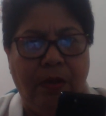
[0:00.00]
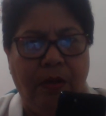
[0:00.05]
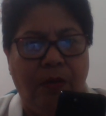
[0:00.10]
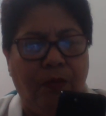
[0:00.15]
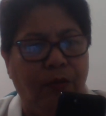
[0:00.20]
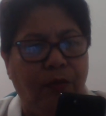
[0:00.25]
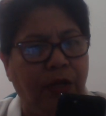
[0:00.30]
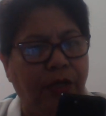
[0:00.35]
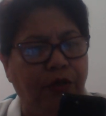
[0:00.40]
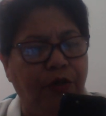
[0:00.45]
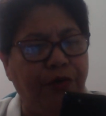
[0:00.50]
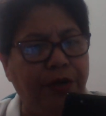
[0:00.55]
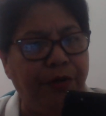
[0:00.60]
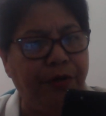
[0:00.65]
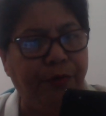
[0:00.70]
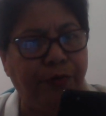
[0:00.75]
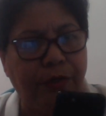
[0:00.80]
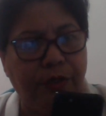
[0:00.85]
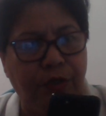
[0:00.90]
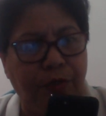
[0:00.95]
Well,
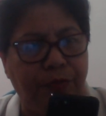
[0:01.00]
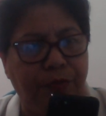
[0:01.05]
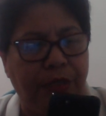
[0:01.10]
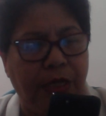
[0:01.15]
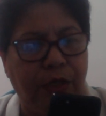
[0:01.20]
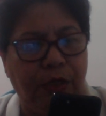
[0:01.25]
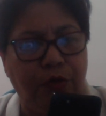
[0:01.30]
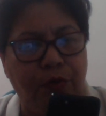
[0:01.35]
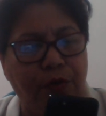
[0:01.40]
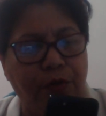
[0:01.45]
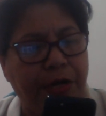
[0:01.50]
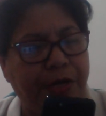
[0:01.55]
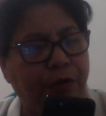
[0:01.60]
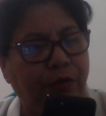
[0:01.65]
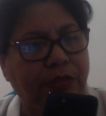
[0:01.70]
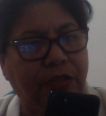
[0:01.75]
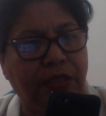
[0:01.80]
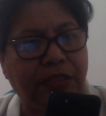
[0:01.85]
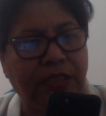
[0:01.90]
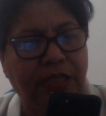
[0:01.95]
then you
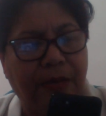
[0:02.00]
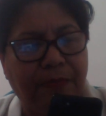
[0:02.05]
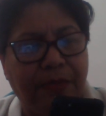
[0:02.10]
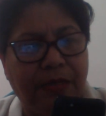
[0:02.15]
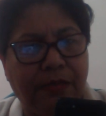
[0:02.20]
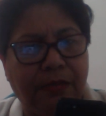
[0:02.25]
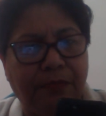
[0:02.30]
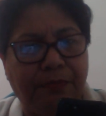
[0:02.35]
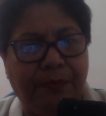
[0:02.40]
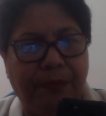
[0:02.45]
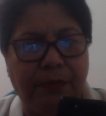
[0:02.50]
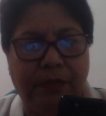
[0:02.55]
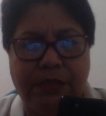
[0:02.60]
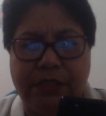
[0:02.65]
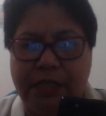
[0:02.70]
reduce the 7